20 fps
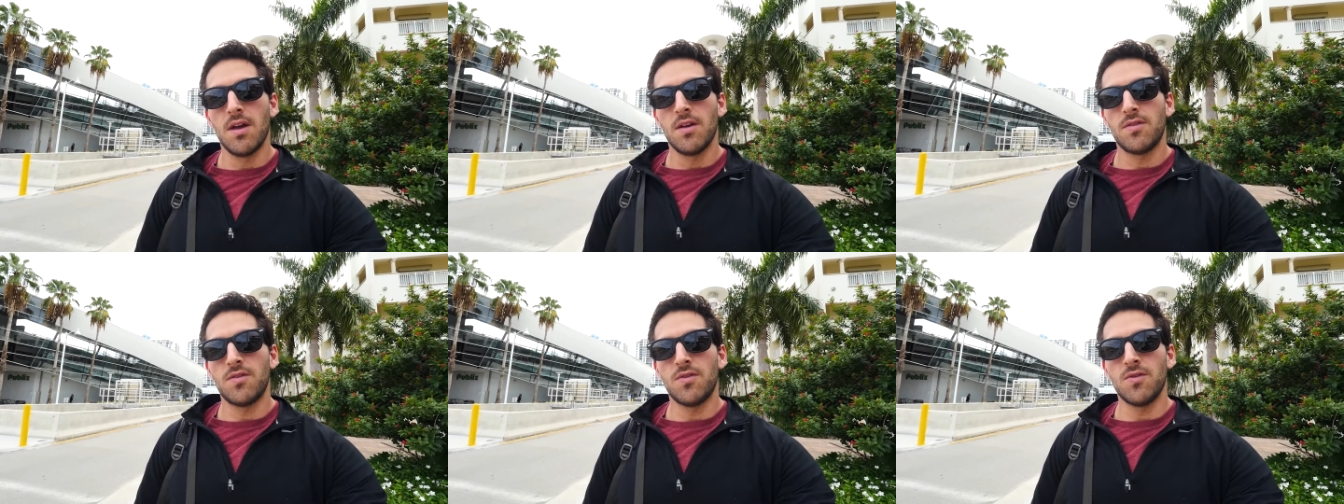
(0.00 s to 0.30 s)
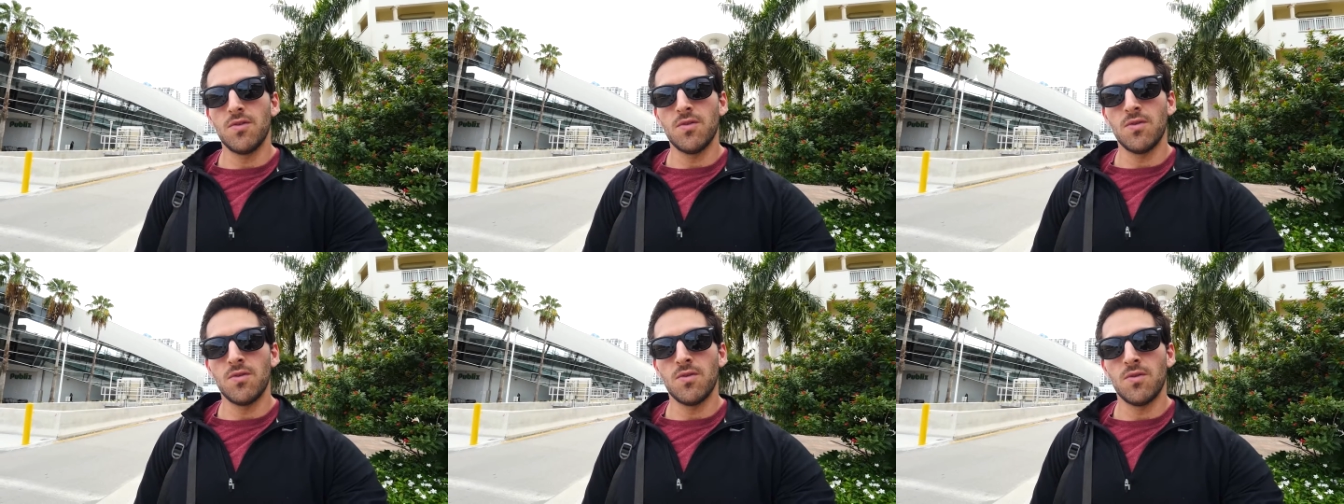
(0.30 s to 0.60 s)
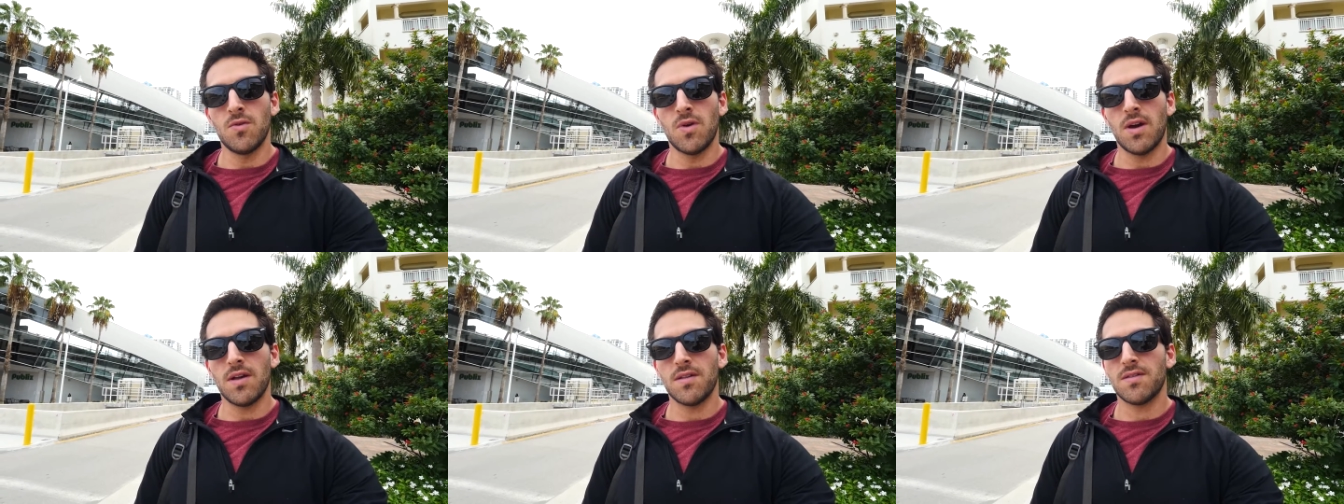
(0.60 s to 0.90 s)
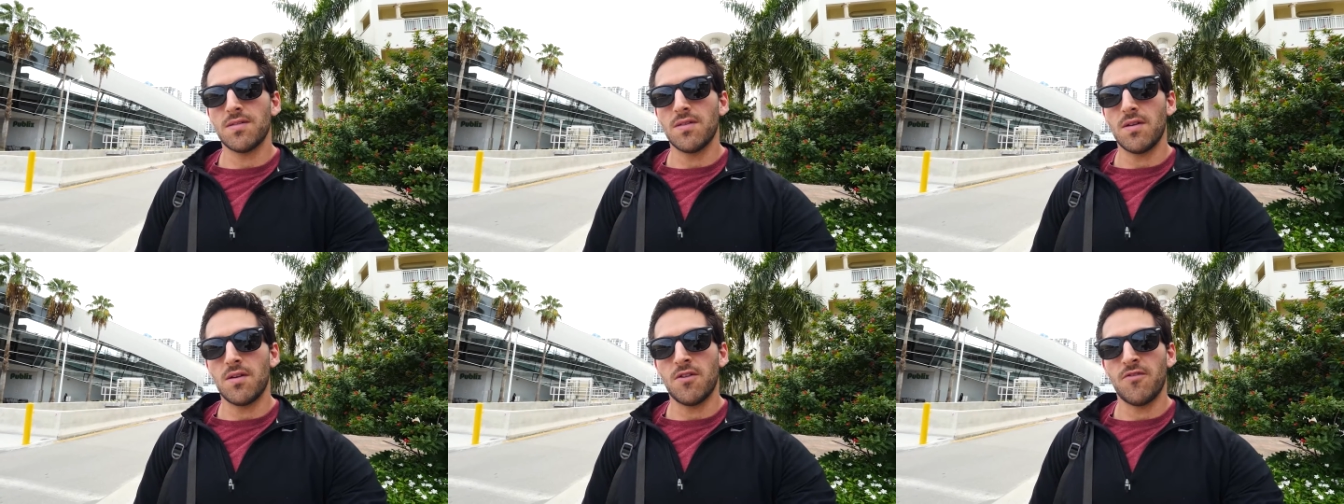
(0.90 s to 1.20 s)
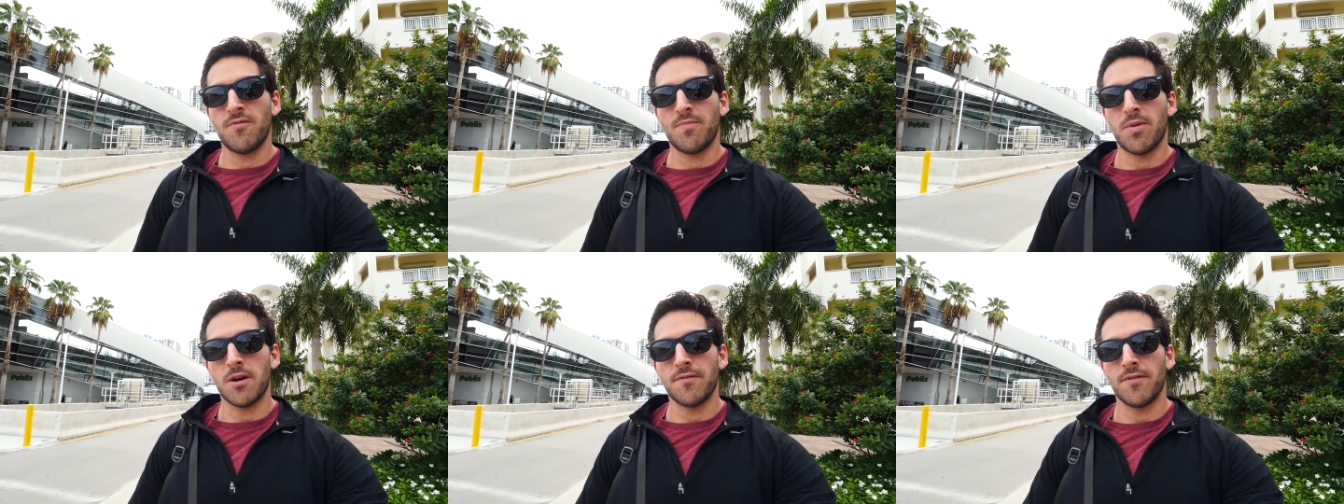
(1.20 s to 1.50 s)
to
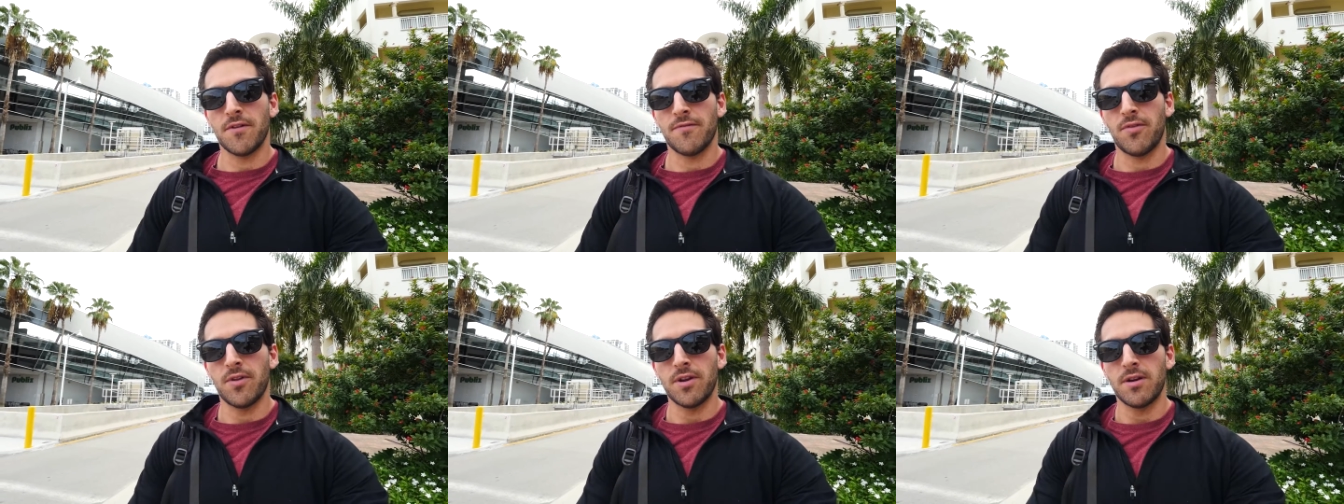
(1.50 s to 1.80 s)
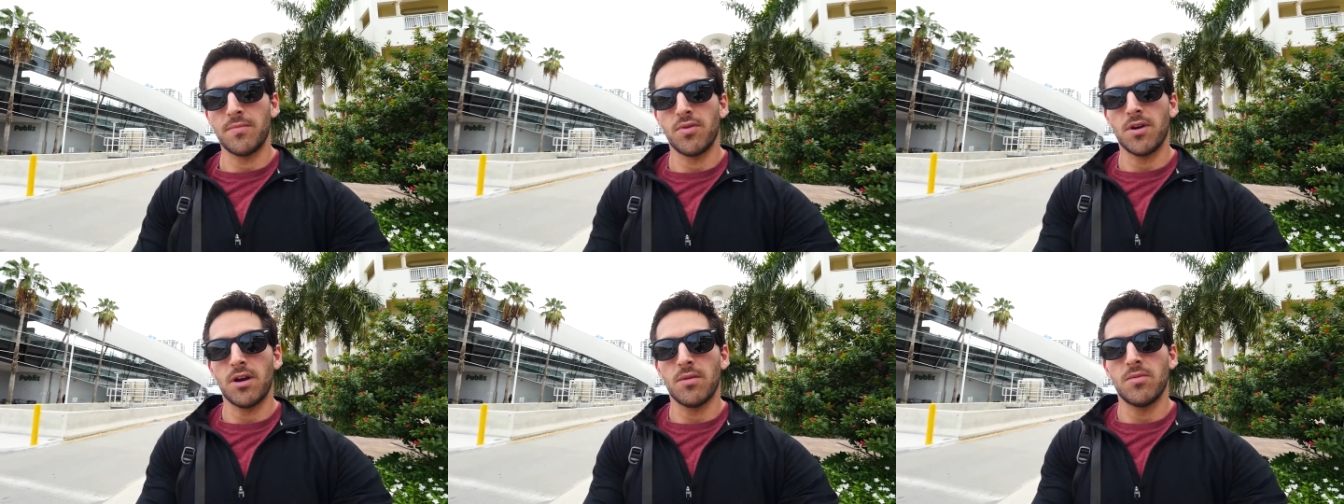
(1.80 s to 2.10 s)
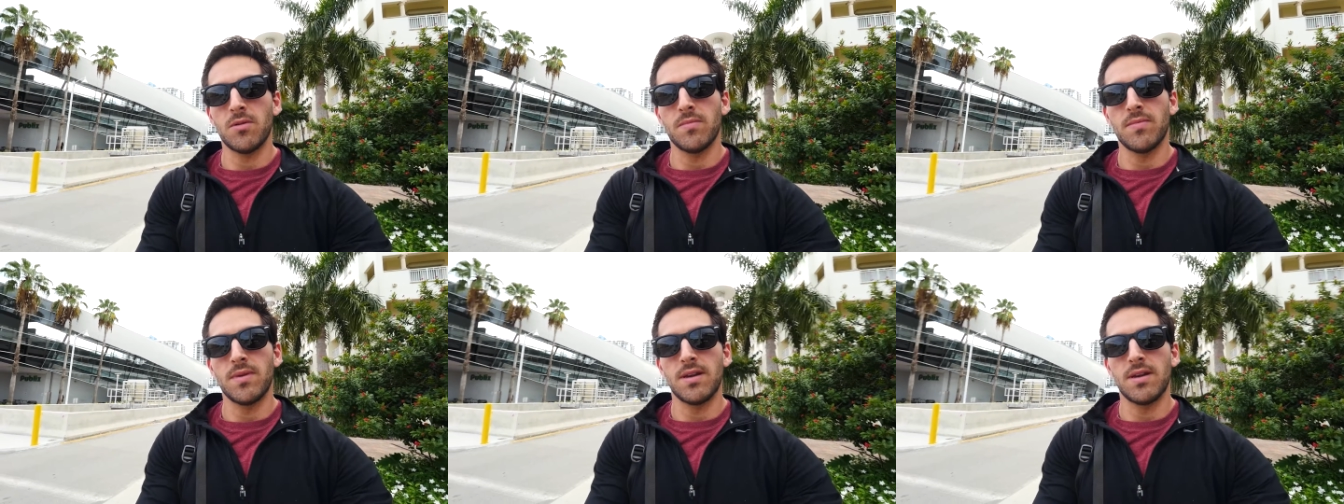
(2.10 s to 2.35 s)
solve part of our flooding problem.